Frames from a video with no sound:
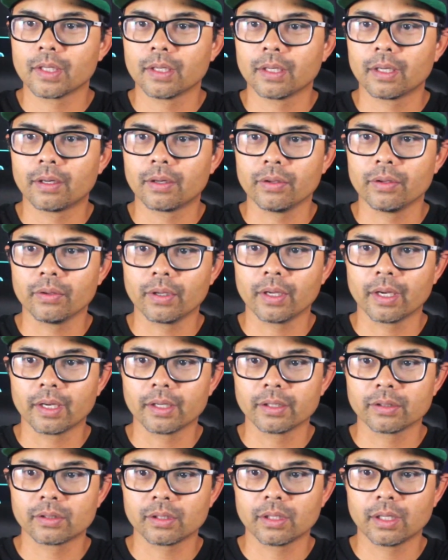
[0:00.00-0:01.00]
How are you
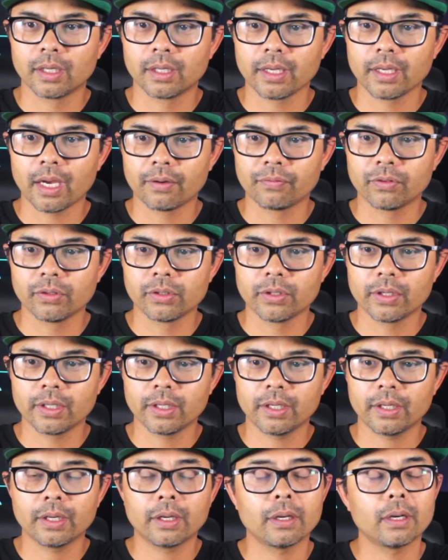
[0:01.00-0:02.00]
guys? Yeah, if you're in
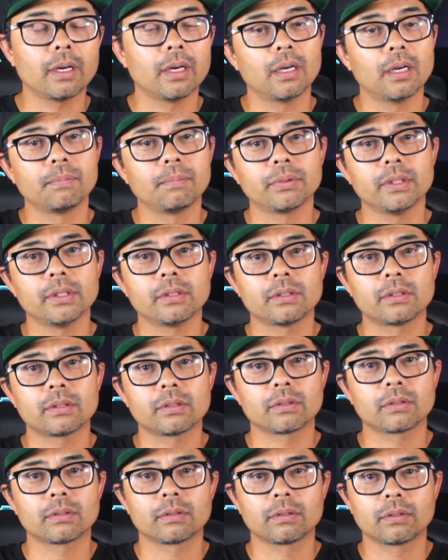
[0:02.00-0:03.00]
here, please
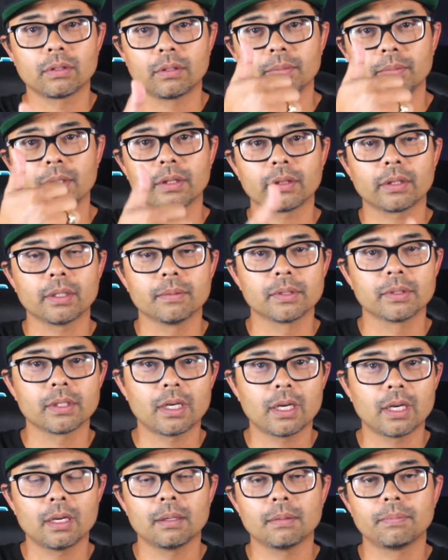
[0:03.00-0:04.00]
throw me a thumbs
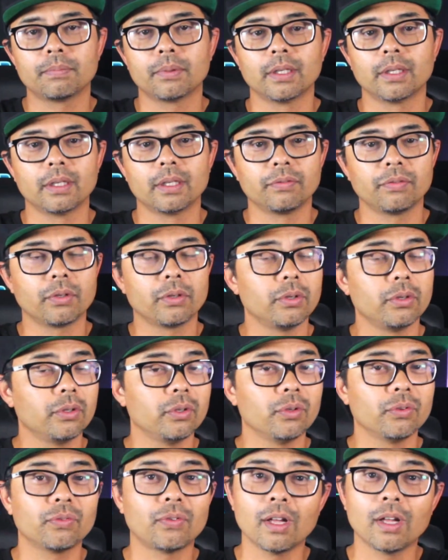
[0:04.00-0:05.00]
up. If you're
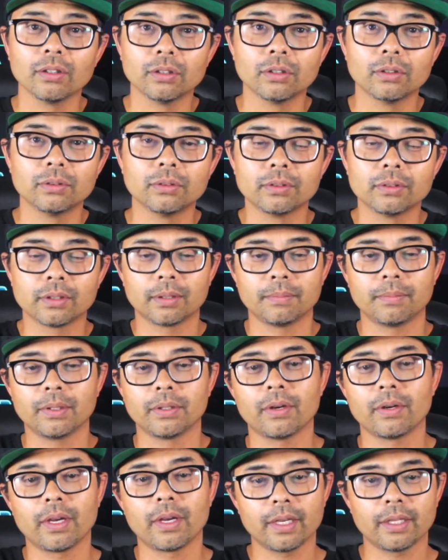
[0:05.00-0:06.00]
new, follow, it'd be
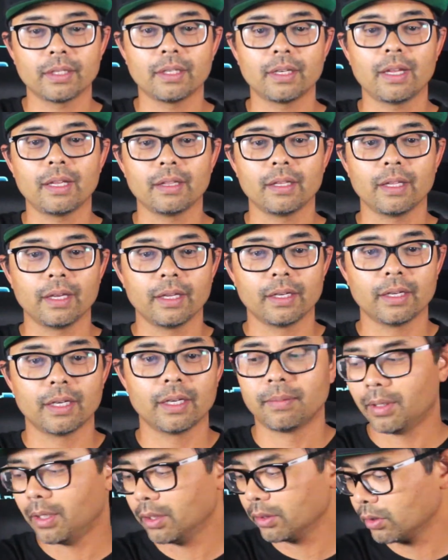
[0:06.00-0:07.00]
great. And then
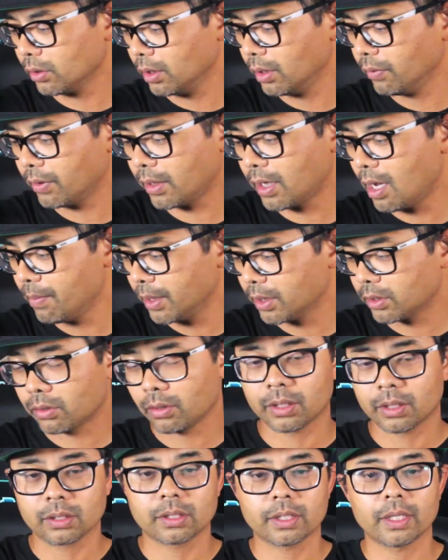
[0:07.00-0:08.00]
also leave a comment
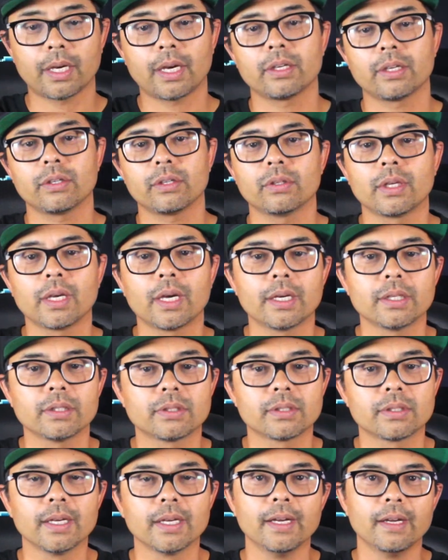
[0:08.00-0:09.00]
so I can say hi to you guys.
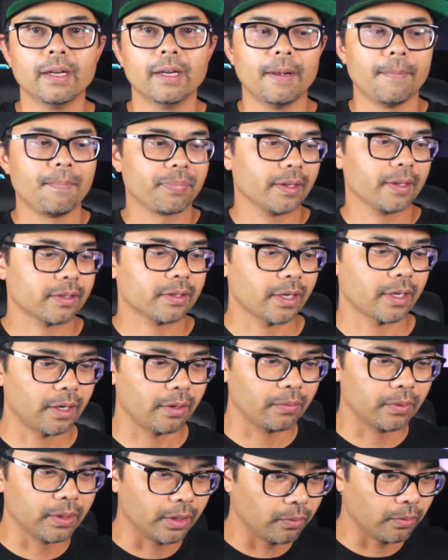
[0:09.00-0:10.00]
It's kind
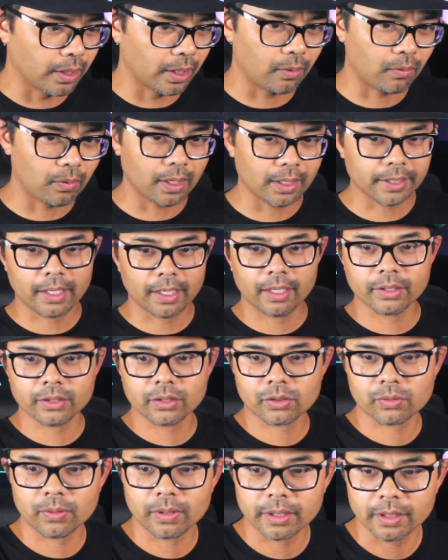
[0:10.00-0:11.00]
of really what I want now. I
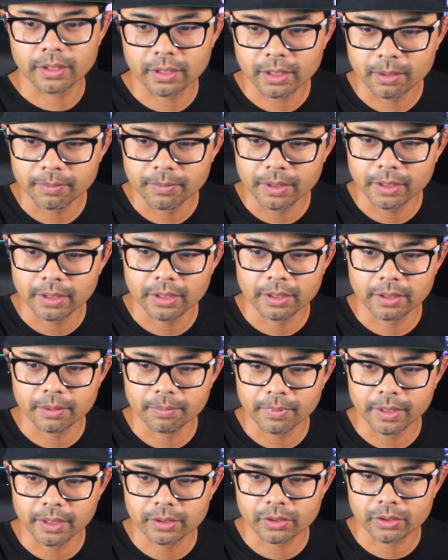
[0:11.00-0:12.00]
just wanted to come in here to
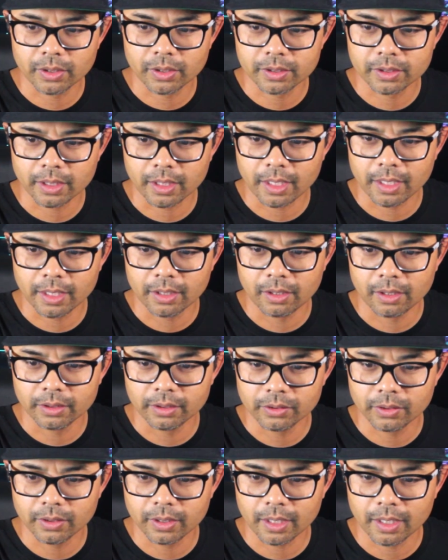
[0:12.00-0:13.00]
make sure I say hi to all of
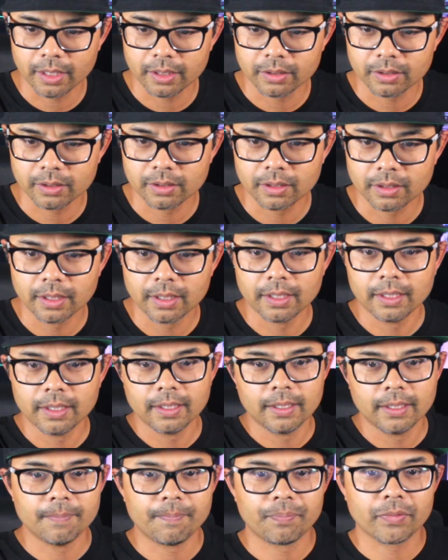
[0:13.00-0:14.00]
you guys.
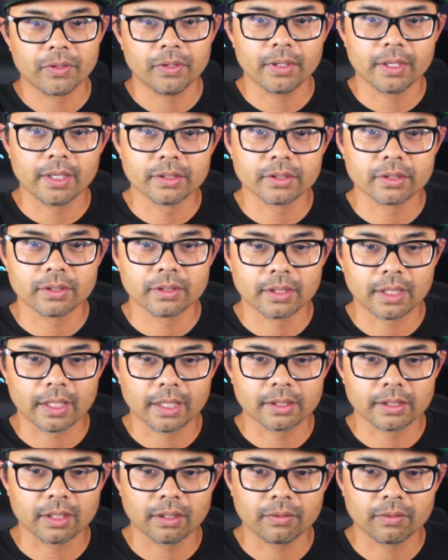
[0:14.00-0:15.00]
You guys are, like
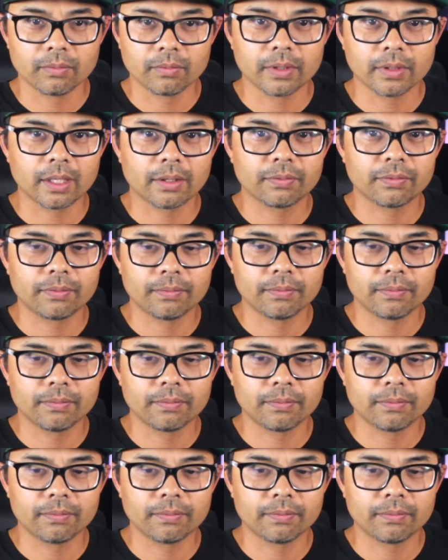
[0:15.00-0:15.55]
I said, we got